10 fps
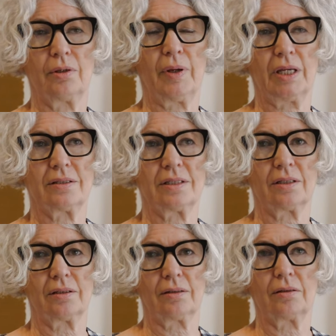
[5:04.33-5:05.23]

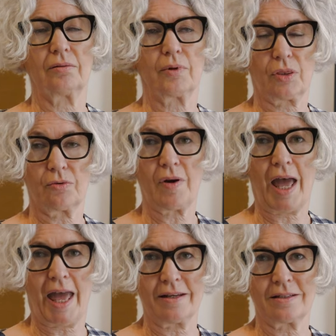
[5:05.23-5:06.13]
painting with the
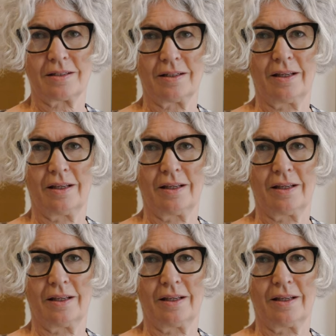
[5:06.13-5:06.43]
red